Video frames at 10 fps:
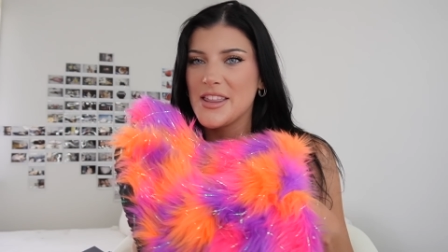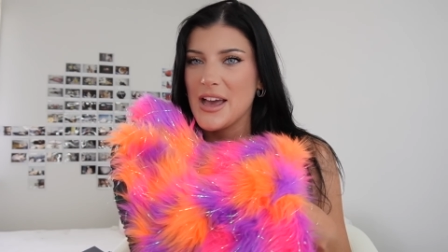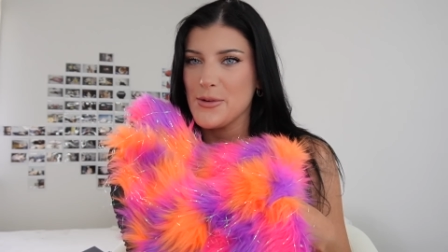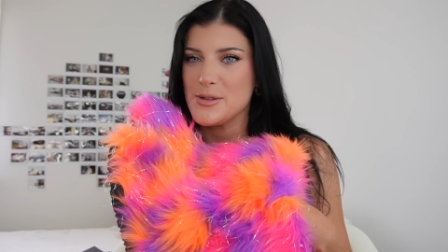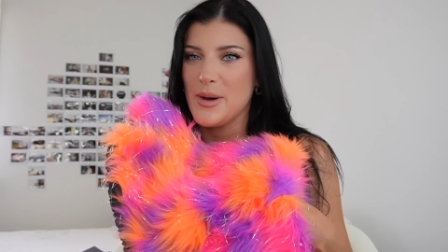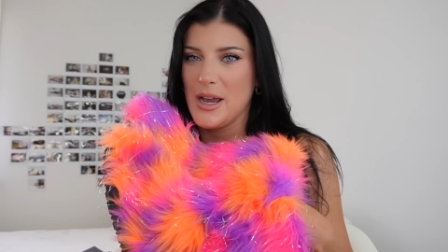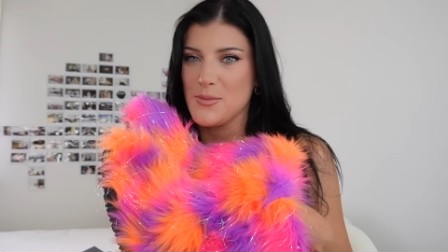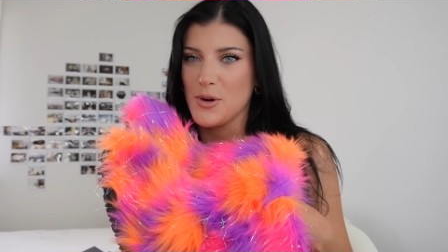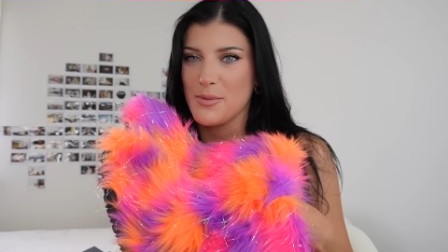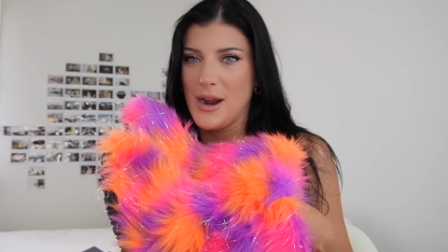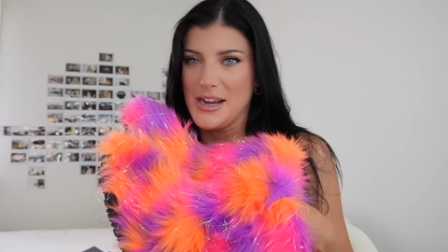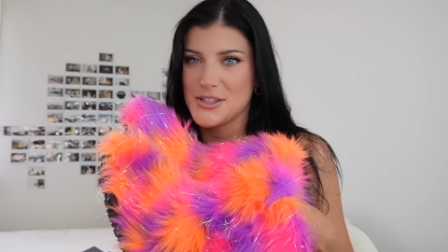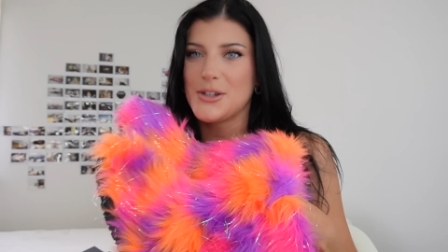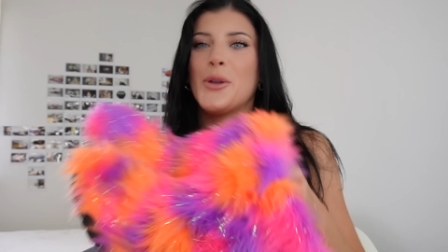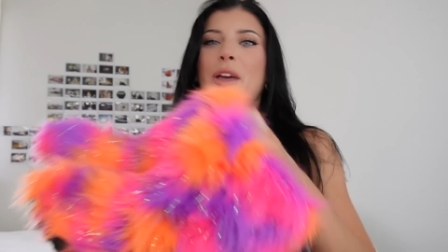said that I was buying more
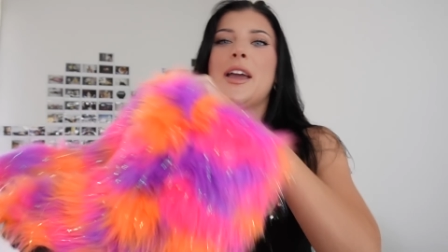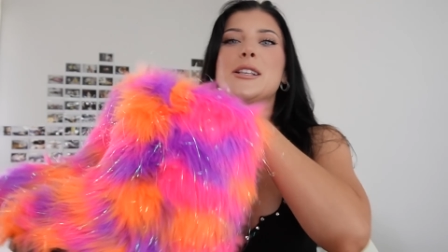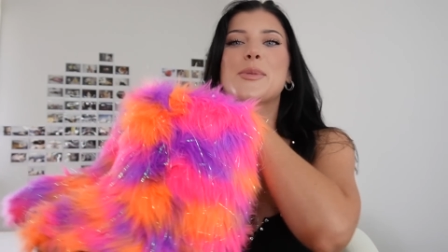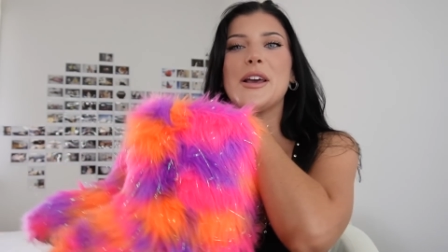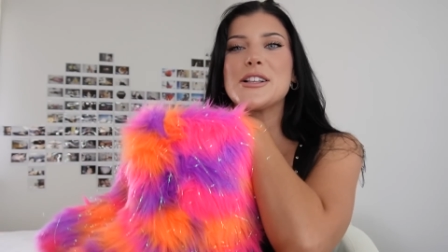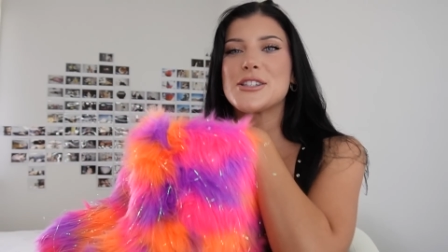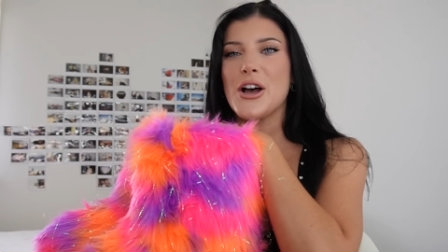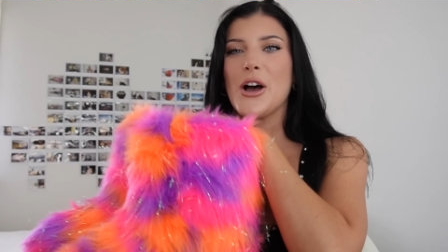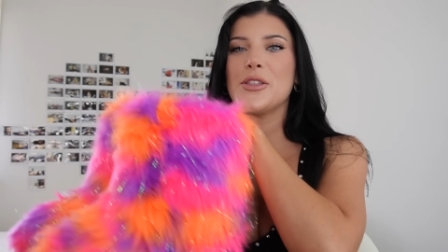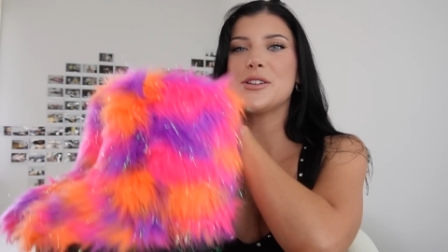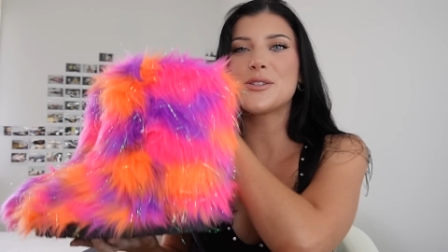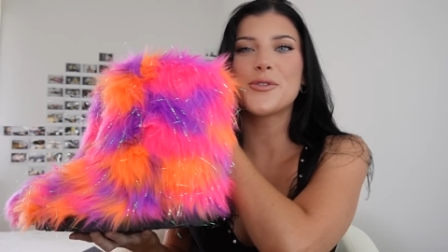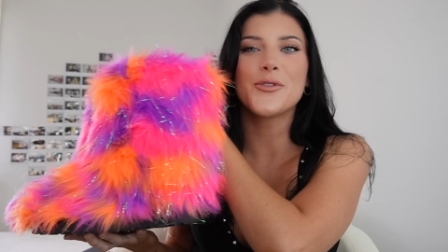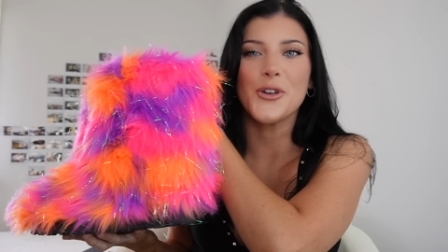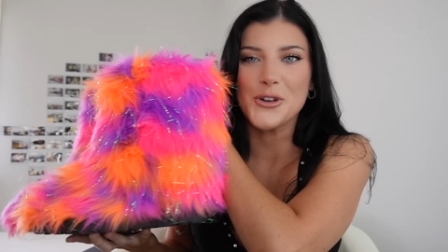practical things, but I saw these
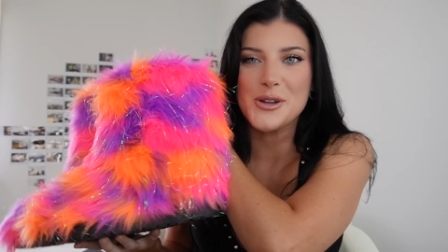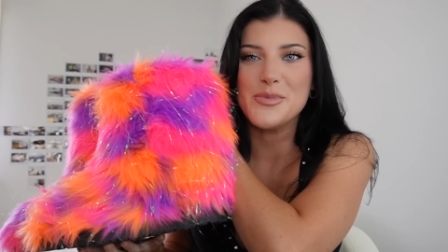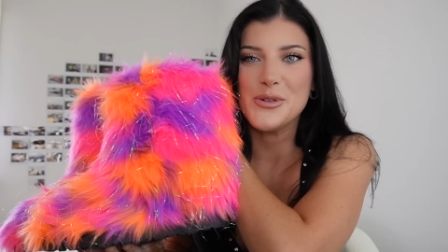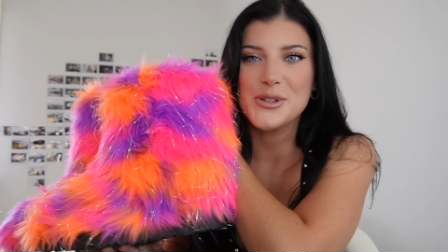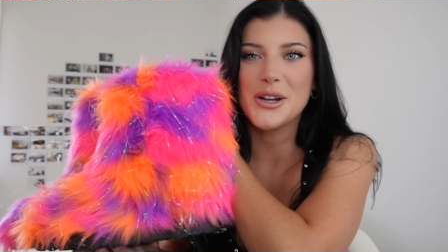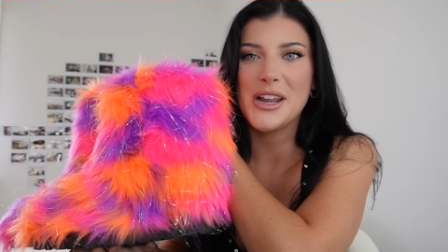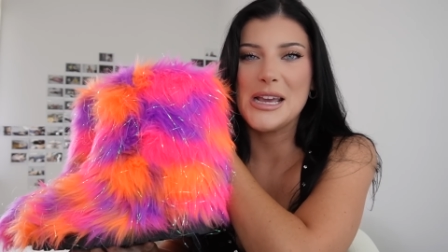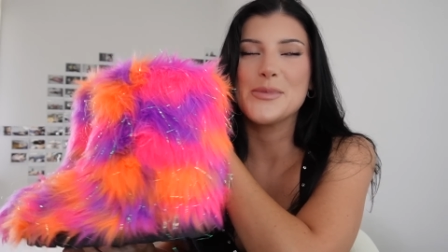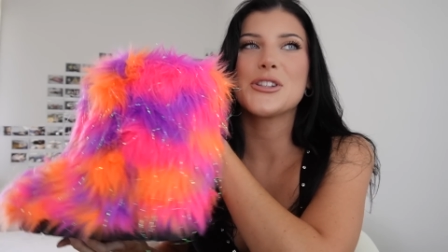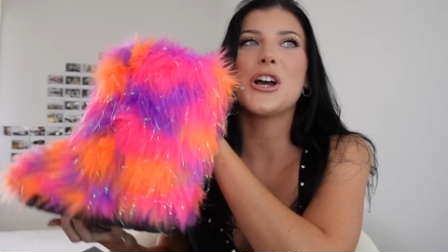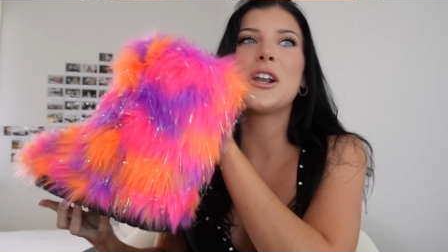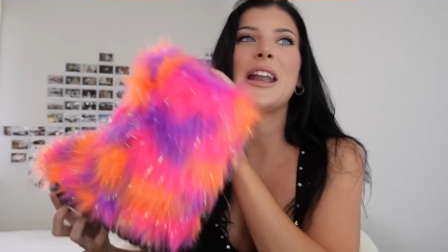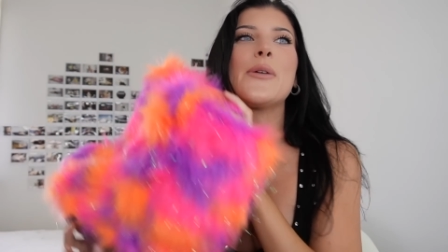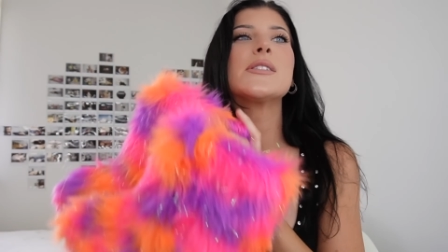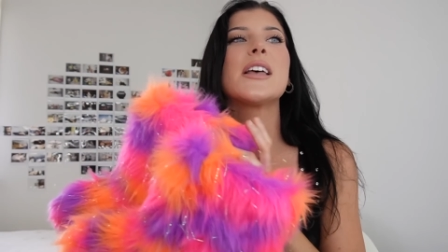furry boots on Amazon and
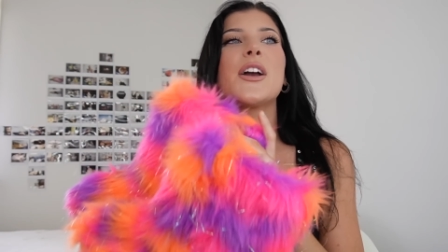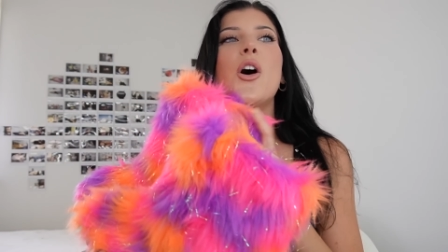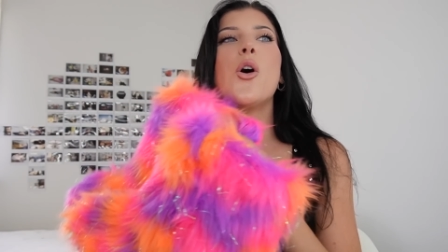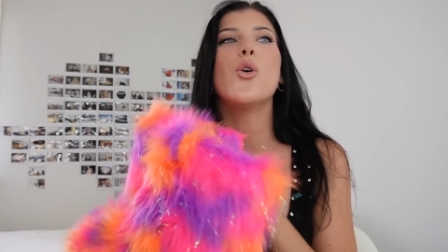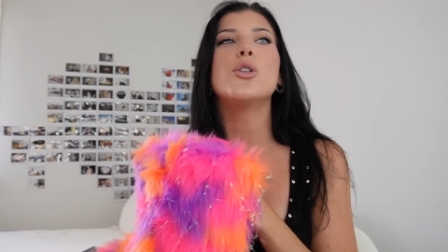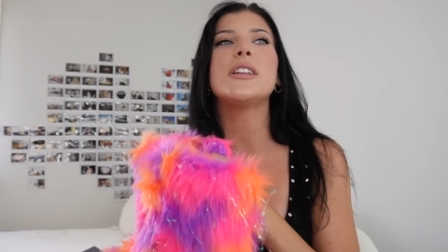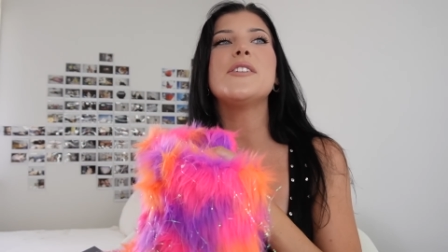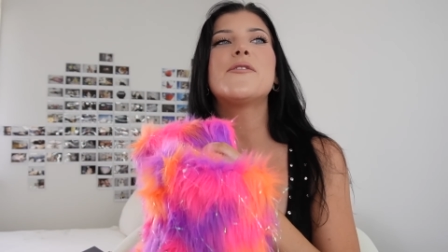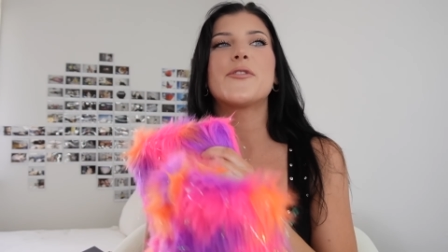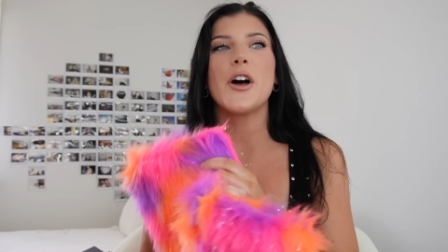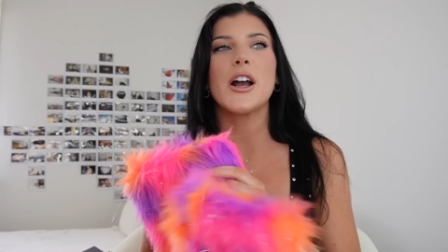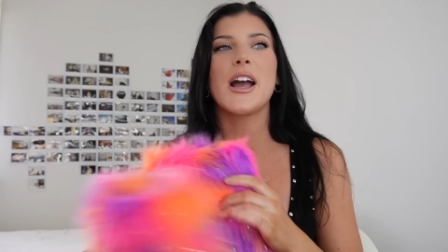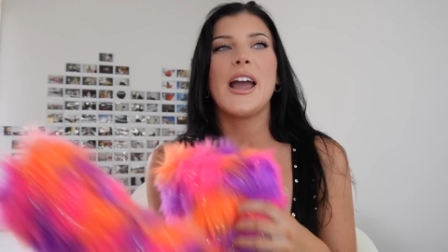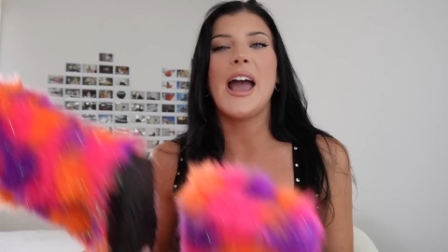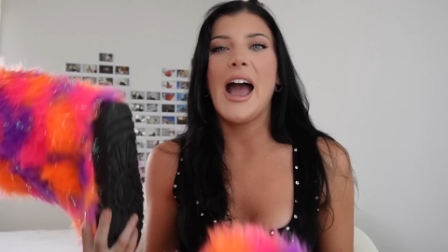I was like, holy fuck,
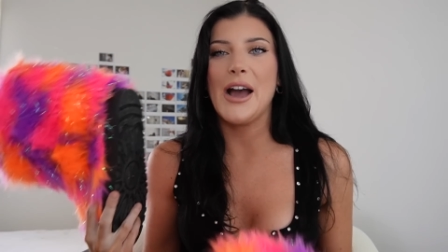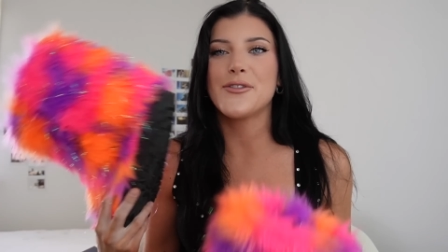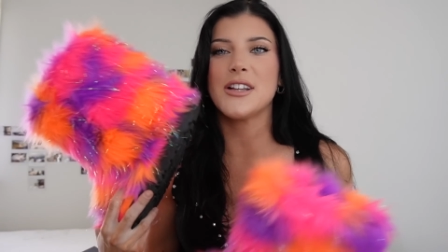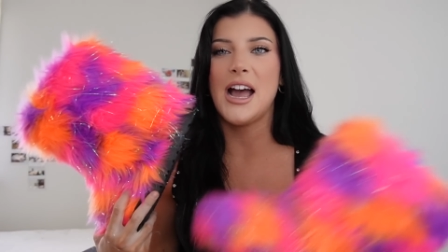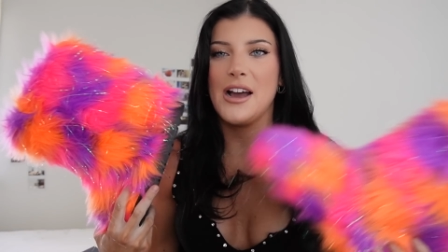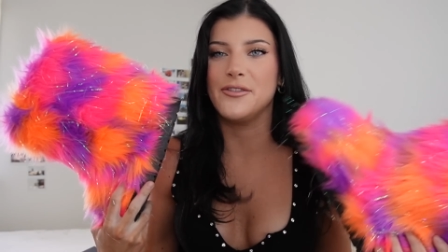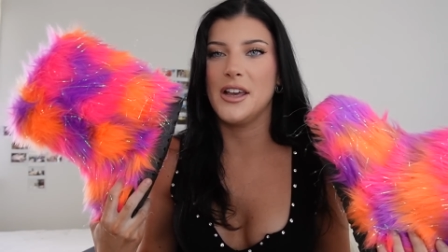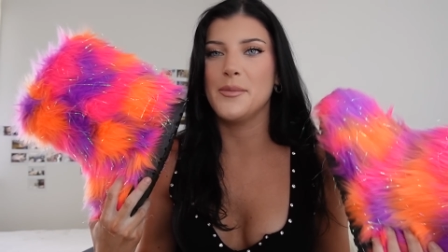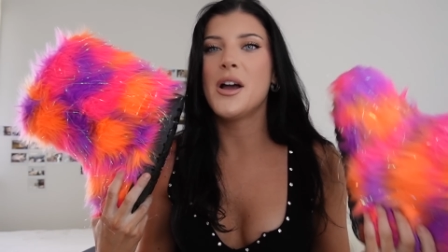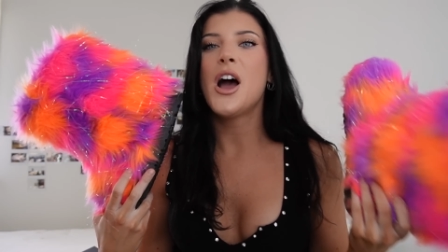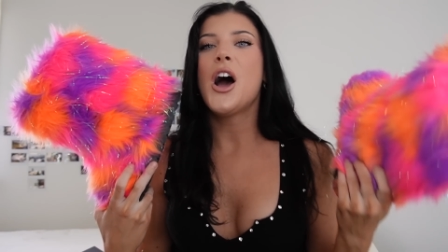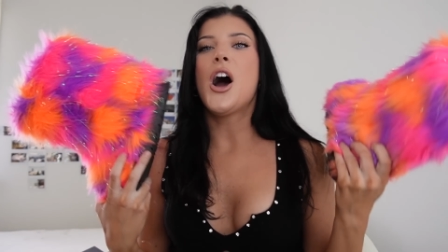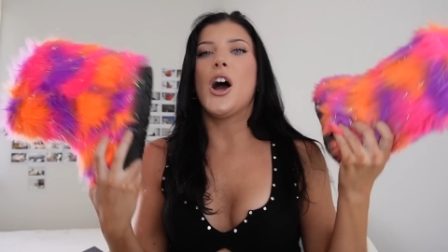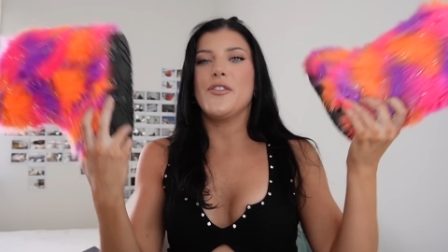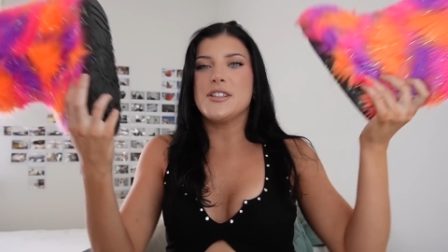I have to have them.
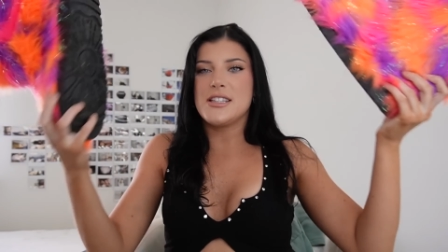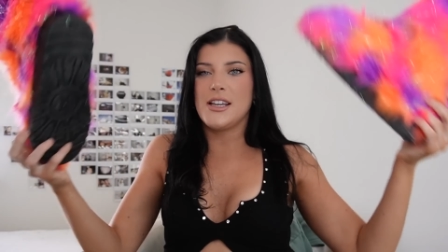Obviously,